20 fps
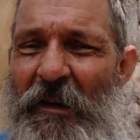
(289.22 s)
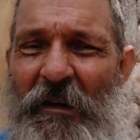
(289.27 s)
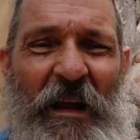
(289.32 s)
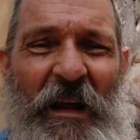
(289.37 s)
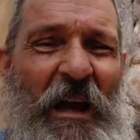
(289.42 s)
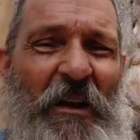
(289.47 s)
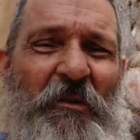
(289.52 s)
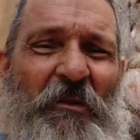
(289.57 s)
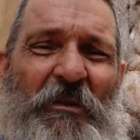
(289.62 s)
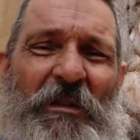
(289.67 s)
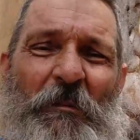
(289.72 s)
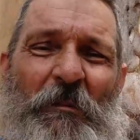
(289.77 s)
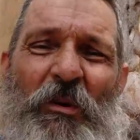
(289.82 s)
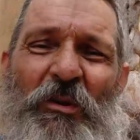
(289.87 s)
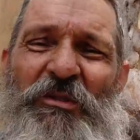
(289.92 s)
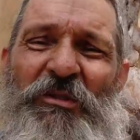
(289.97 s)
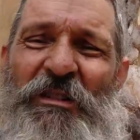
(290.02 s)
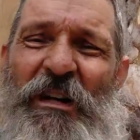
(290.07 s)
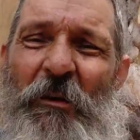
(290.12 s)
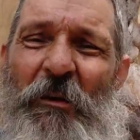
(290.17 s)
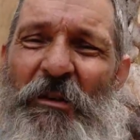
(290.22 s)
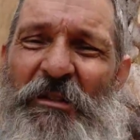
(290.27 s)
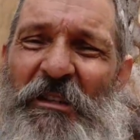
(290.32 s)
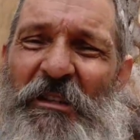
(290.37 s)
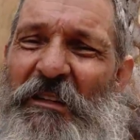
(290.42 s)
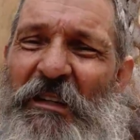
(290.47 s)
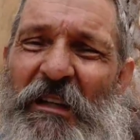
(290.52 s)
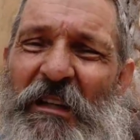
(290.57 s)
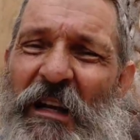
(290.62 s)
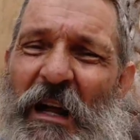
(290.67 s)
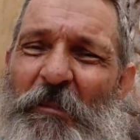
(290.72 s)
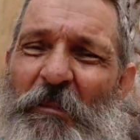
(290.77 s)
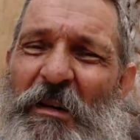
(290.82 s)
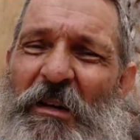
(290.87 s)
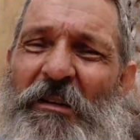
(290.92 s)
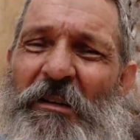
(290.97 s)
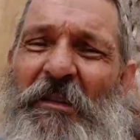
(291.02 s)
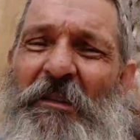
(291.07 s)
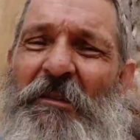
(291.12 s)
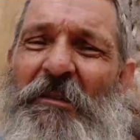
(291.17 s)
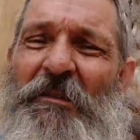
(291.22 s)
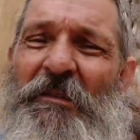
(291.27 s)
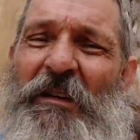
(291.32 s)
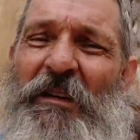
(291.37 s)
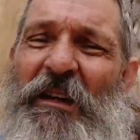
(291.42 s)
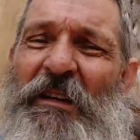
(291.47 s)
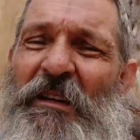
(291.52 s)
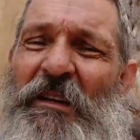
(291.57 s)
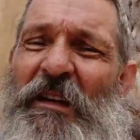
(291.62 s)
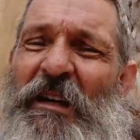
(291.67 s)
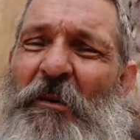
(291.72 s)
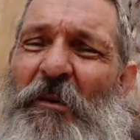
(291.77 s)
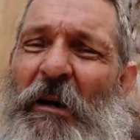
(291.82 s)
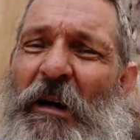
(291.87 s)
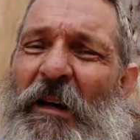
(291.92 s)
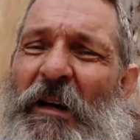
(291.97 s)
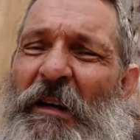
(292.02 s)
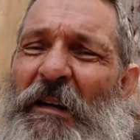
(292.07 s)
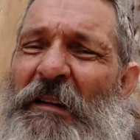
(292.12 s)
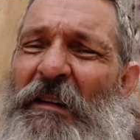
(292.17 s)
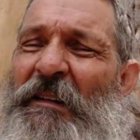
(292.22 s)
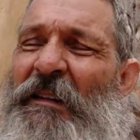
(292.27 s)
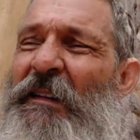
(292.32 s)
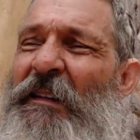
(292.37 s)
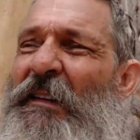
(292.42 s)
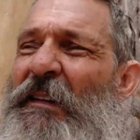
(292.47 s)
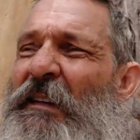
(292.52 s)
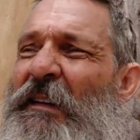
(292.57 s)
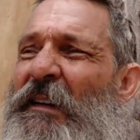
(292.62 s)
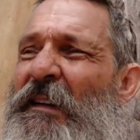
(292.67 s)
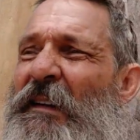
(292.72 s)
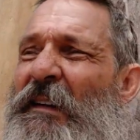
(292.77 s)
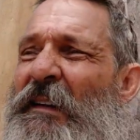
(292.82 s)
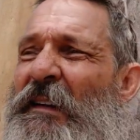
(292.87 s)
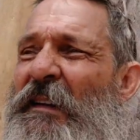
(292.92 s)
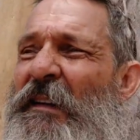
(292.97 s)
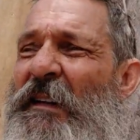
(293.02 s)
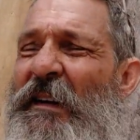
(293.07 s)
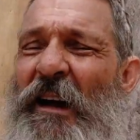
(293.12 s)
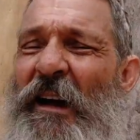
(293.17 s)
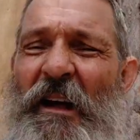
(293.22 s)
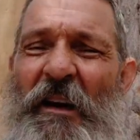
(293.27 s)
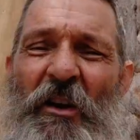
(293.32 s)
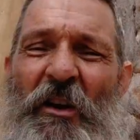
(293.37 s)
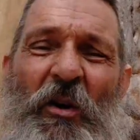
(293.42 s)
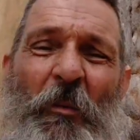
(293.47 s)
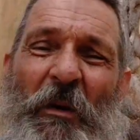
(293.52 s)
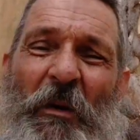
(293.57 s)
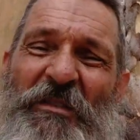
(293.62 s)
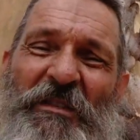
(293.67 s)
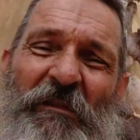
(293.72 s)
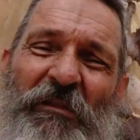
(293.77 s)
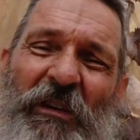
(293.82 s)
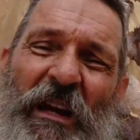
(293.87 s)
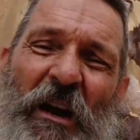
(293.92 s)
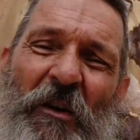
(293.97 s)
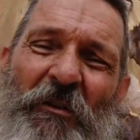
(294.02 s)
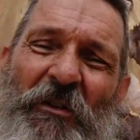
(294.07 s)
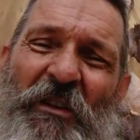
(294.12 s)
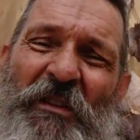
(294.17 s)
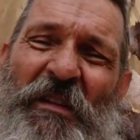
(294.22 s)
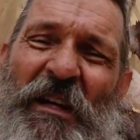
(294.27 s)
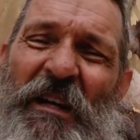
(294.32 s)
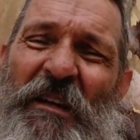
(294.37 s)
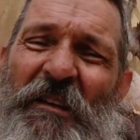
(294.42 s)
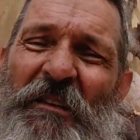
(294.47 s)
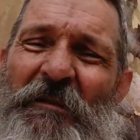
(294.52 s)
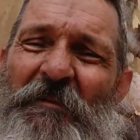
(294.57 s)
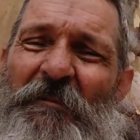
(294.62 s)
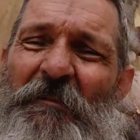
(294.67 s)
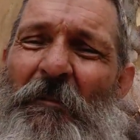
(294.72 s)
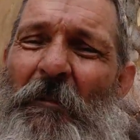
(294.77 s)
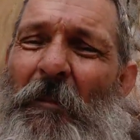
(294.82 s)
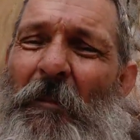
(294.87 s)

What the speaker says: And out here in the bush, no one's going to get up here to nick it anyway. And I almost never go into town.